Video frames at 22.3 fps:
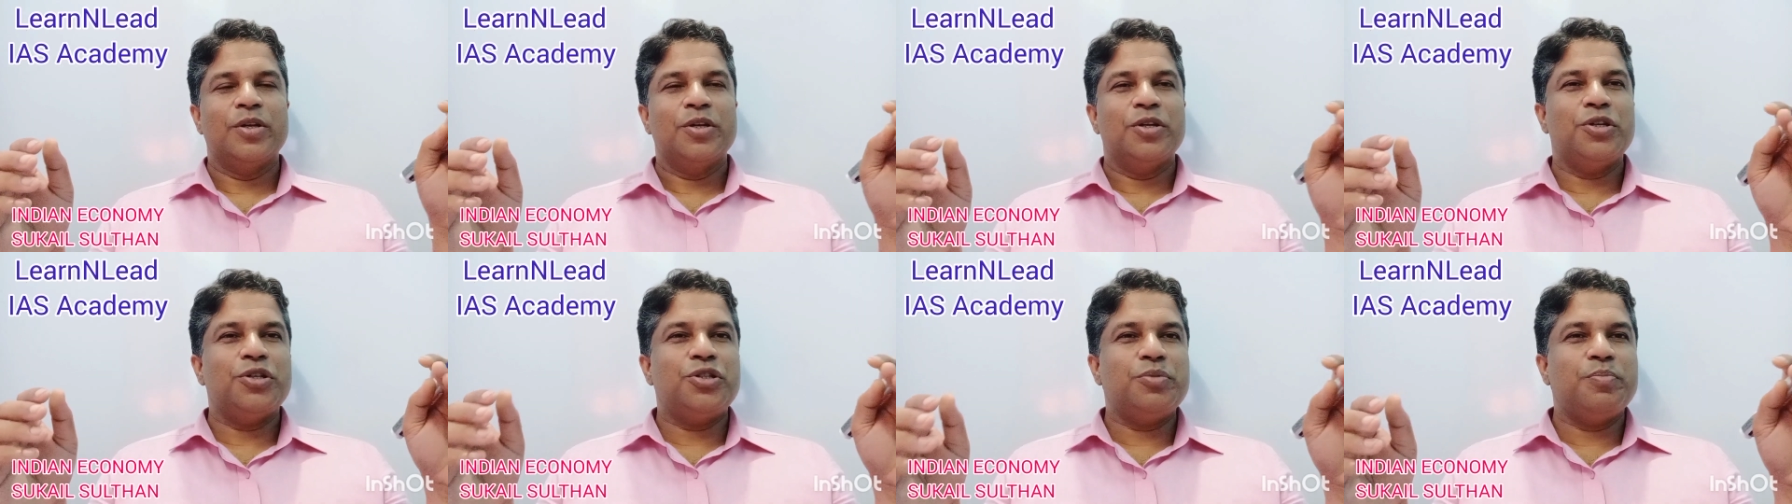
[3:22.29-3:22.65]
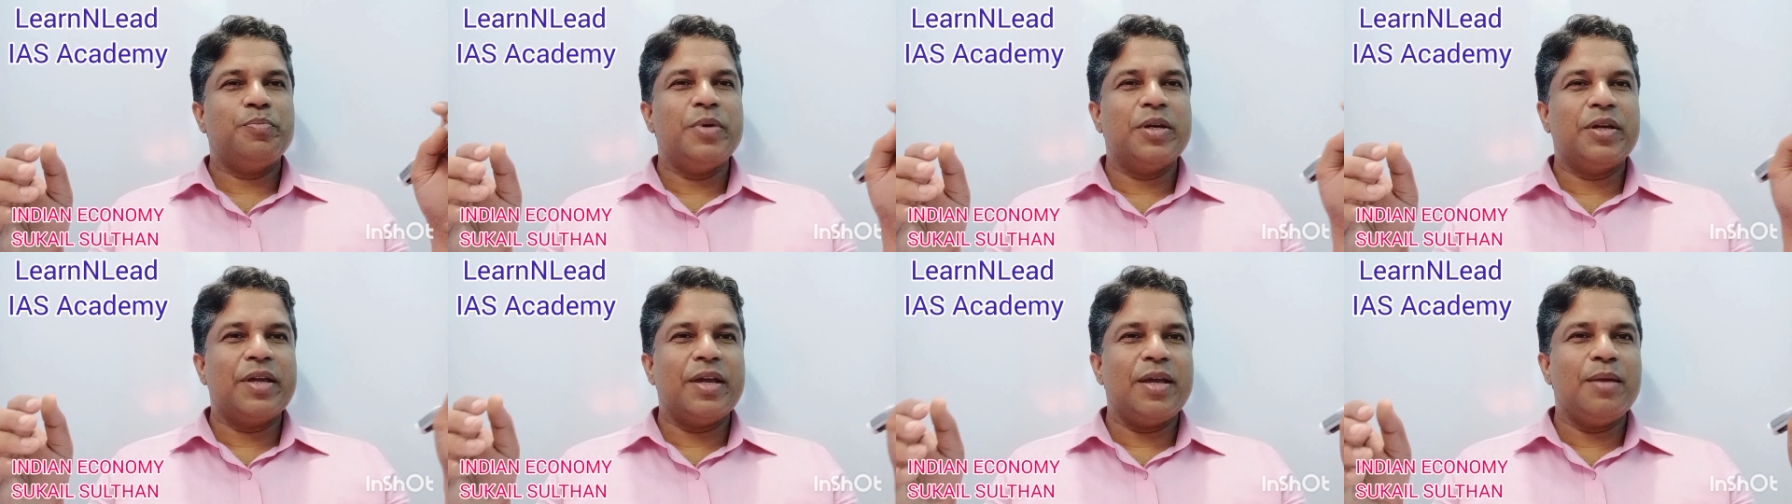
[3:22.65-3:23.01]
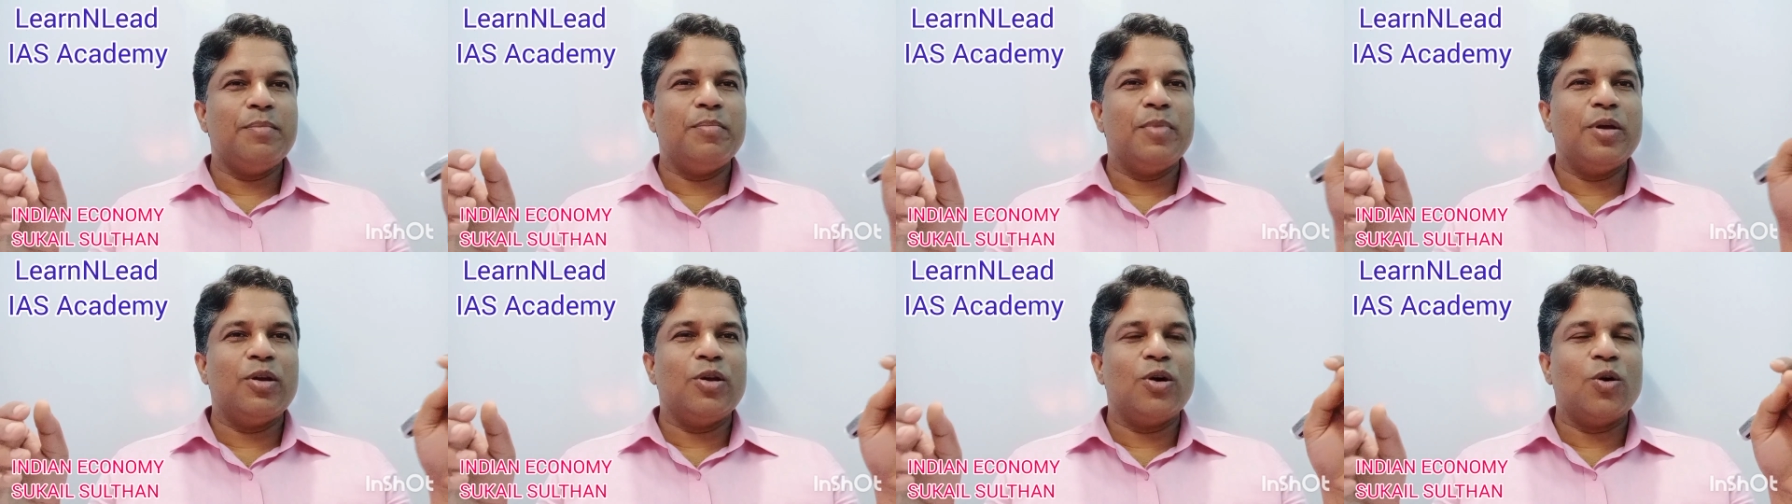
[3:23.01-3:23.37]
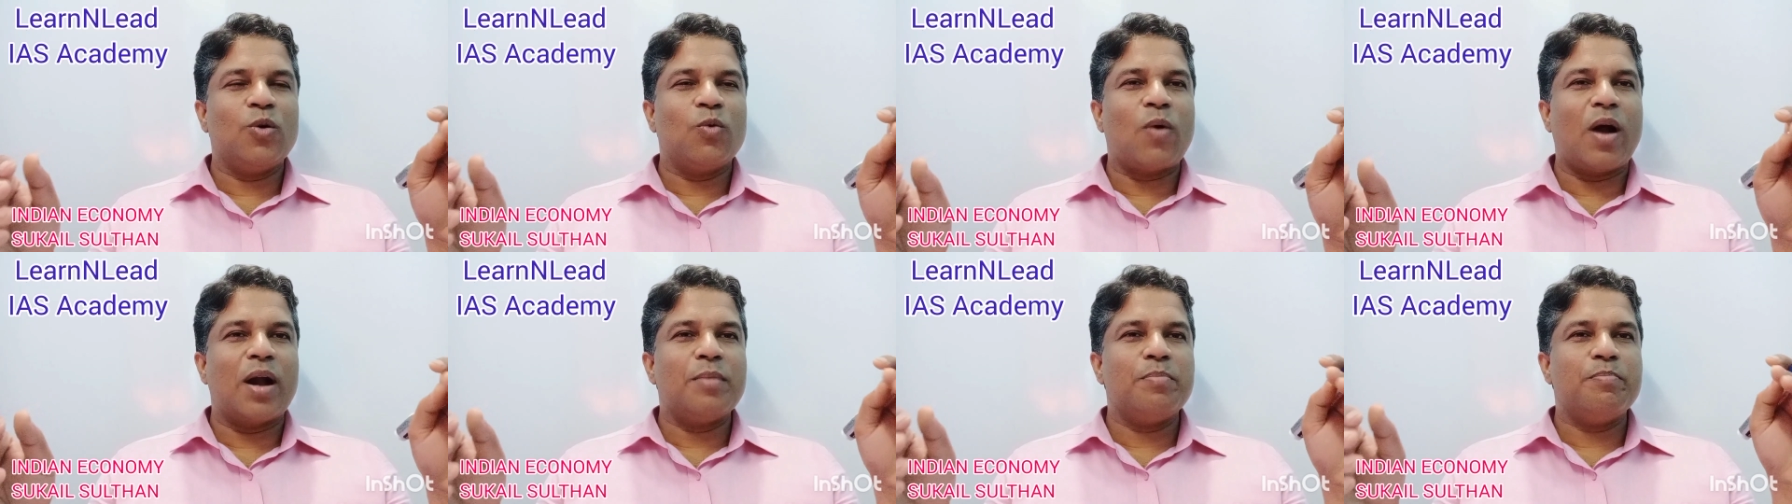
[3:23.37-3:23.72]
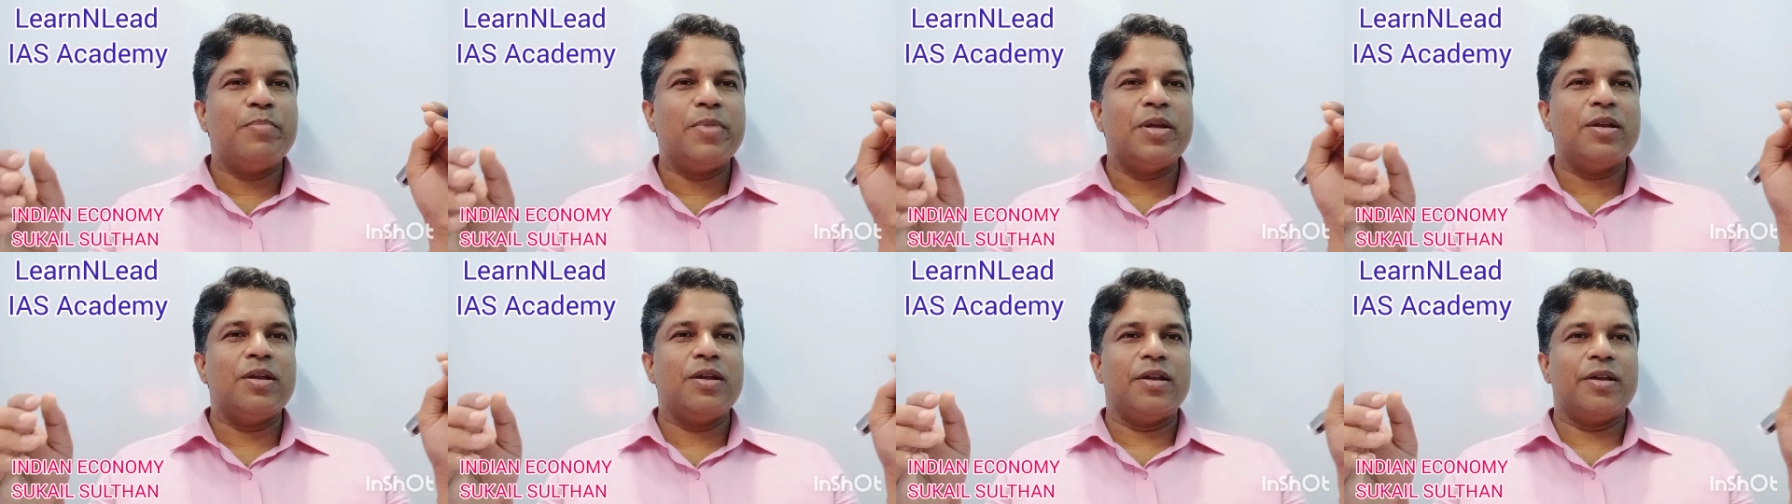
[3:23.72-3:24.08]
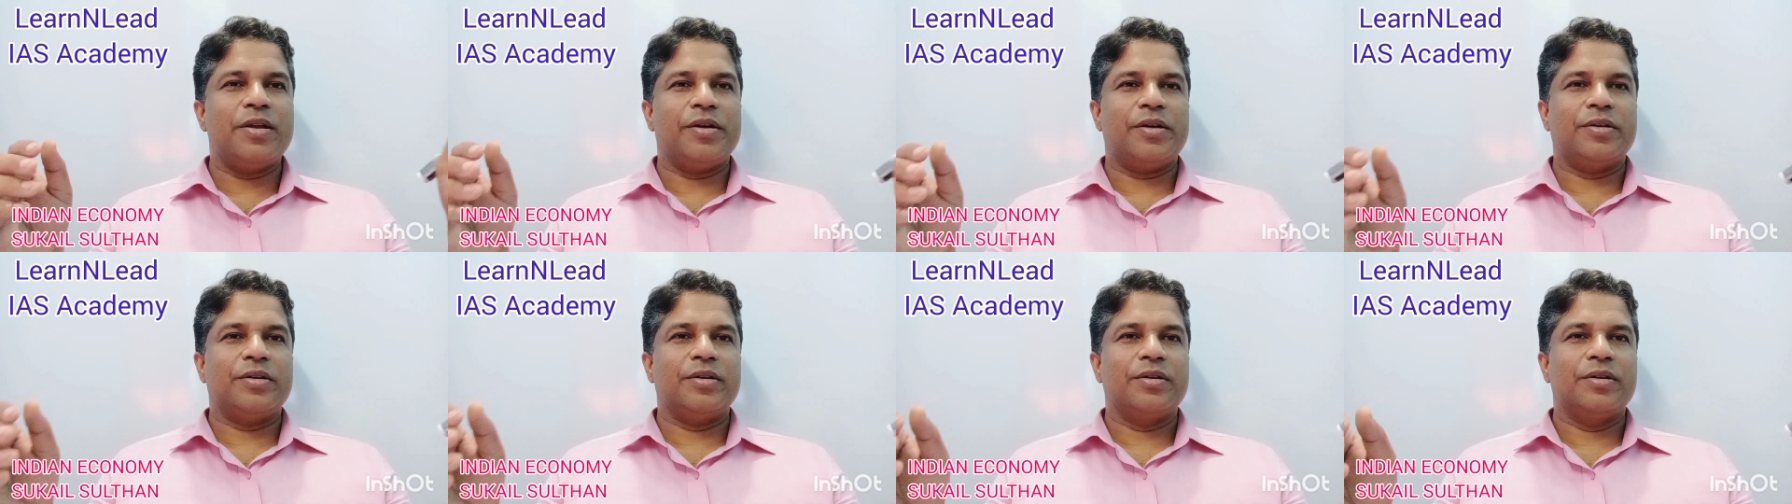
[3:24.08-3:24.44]
It became below 1
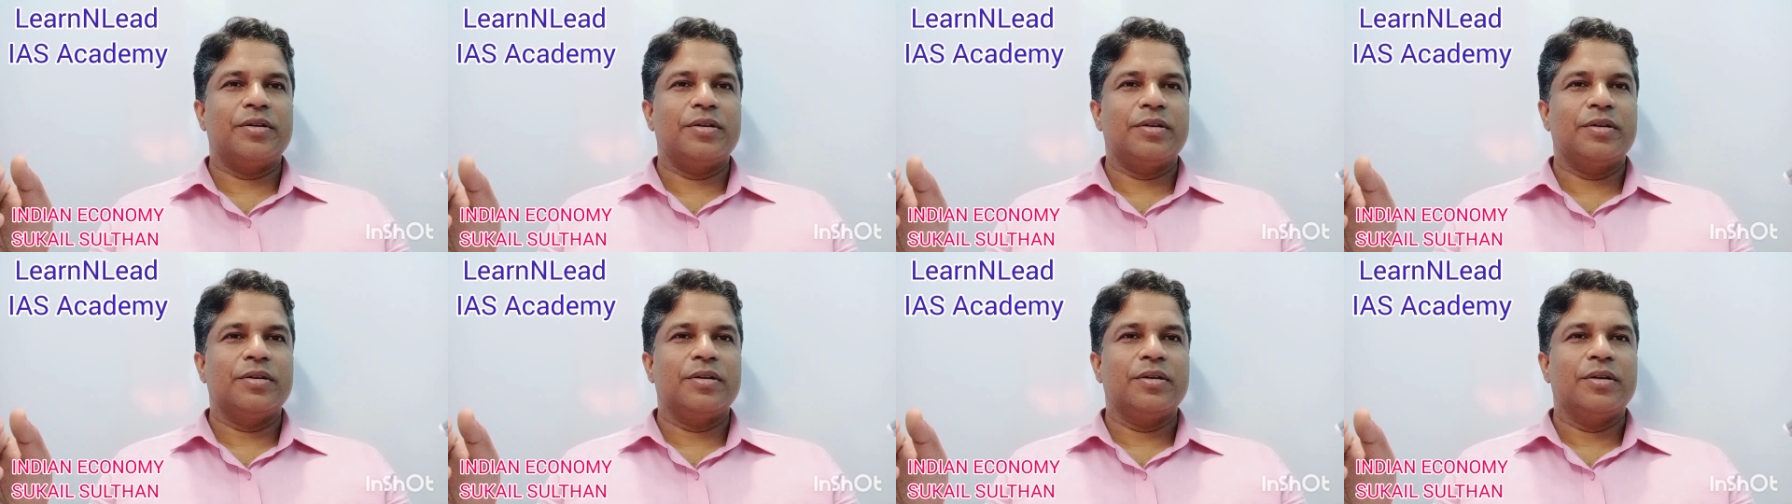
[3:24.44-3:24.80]
billion.